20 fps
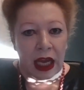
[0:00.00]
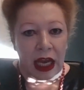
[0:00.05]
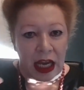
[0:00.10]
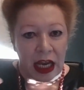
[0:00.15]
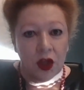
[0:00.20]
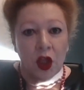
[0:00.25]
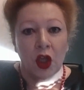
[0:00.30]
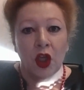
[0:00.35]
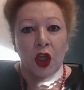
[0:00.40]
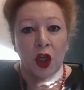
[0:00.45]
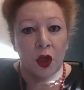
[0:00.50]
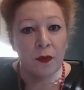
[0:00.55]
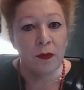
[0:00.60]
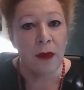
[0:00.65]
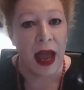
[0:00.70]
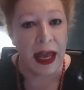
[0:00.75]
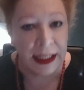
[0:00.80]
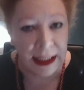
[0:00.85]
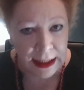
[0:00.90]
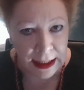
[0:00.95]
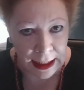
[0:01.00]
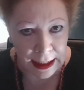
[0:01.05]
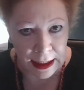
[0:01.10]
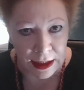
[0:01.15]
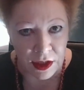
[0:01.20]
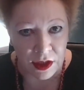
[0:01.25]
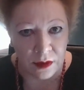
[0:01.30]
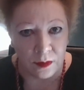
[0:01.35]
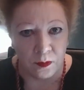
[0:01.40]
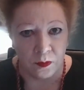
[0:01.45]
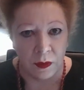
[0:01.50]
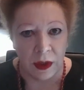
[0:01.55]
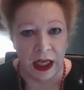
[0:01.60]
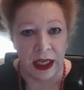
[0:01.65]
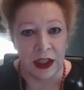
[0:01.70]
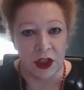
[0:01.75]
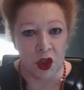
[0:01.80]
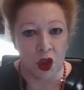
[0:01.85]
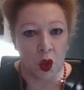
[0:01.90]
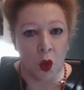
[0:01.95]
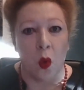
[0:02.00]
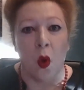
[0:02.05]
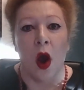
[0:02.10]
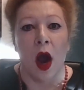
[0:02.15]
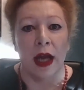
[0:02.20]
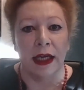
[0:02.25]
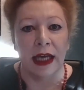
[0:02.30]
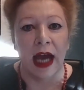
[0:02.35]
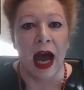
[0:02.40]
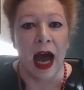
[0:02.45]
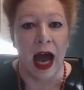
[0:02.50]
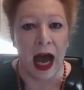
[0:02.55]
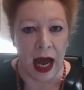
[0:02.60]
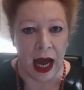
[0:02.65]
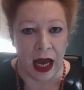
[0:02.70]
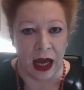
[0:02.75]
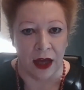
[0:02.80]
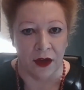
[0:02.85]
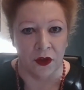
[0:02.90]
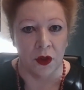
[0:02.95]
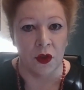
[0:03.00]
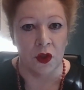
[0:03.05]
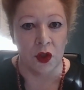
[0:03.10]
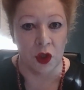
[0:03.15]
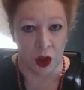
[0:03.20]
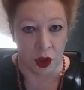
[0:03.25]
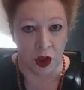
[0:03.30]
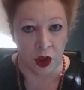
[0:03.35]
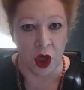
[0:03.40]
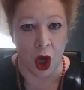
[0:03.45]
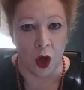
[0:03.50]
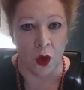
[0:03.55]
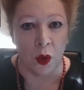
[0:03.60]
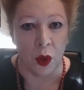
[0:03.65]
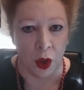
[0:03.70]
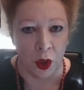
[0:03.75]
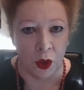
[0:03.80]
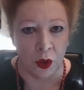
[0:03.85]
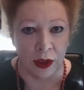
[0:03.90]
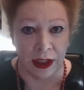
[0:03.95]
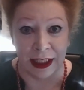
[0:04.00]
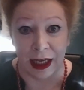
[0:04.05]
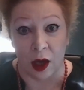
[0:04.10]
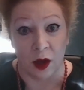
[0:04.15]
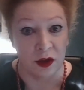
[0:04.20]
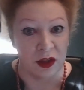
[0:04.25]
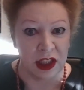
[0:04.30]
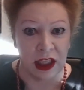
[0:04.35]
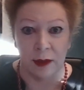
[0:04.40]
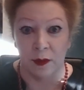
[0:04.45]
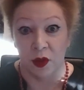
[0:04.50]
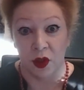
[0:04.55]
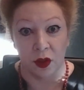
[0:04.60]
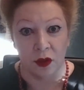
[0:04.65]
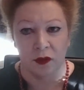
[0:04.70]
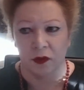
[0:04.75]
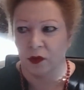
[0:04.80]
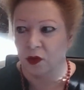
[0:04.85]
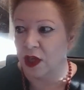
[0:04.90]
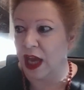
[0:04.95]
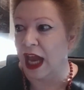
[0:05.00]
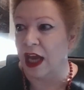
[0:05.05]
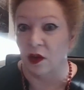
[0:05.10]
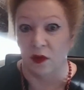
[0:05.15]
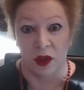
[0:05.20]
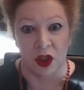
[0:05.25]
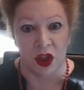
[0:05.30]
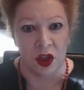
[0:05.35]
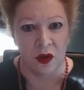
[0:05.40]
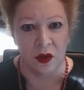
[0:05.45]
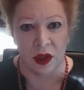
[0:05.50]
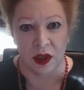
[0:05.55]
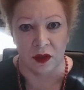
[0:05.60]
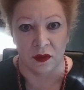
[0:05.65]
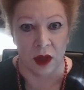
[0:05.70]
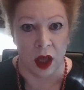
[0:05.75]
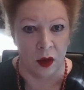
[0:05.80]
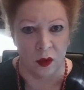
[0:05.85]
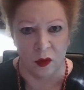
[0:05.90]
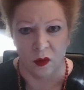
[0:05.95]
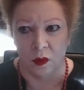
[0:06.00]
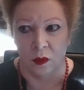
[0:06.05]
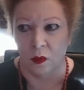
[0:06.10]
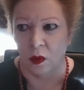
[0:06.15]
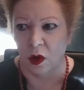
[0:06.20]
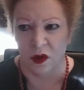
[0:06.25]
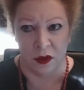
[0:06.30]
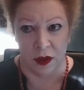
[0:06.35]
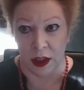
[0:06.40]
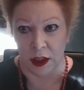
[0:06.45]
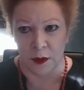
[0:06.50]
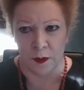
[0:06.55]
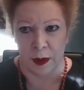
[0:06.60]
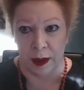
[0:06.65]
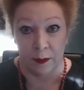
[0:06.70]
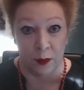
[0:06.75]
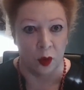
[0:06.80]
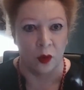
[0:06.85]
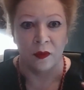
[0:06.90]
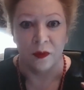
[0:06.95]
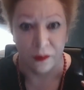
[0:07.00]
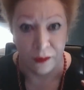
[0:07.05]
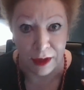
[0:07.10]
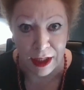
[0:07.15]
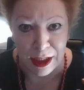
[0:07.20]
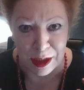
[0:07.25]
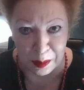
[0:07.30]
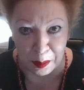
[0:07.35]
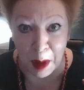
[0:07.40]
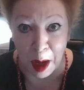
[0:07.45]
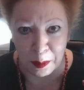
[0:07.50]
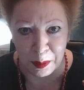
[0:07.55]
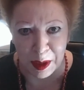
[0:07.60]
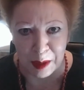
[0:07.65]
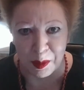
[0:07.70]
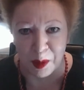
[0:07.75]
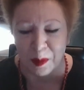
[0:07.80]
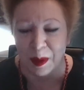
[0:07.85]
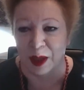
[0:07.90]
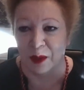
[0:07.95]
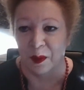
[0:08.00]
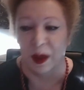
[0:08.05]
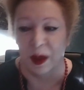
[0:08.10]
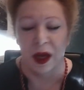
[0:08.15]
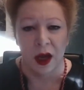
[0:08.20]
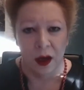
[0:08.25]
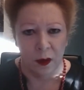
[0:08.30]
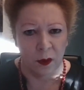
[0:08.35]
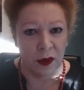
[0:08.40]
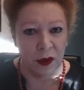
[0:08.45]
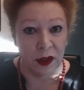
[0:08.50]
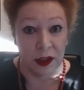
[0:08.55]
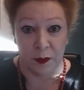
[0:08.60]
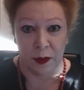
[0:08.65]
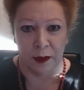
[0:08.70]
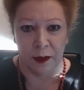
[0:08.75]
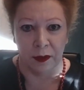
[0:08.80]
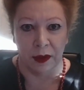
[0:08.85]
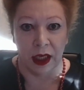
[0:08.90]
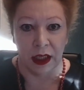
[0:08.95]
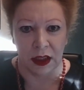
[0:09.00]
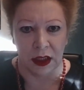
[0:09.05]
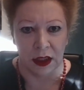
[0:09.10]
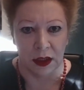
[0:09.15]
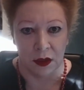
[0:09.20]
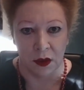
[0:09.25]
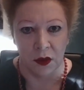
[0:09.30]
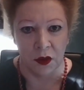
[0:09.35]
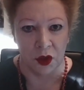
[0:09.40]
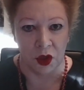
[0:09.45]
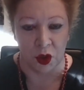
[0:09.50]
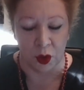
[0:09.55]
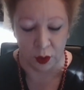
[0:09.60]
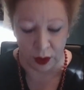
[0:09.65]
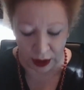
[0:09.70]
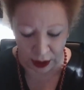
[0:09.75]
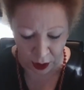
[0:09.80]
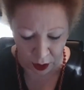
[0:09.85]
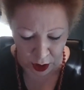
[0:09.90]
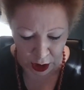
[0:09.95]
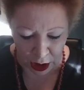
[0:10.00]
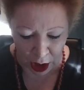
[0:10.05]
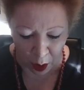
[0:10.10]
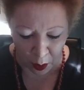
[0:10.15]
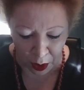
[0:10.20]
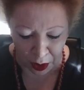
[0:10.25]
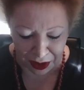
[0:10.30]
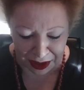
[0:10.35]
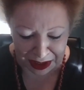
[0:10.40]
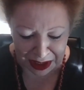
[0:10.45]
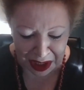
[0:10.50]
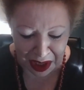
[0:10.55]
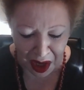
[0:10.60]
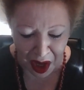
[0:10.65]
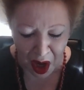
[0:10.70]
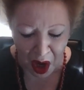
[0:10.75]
In the humanities, it's quite hard to go early. Now, it seems sort of counterintuitive, like, what do these people, these are my people, by the way, what do these people actually do? Surely you can go early.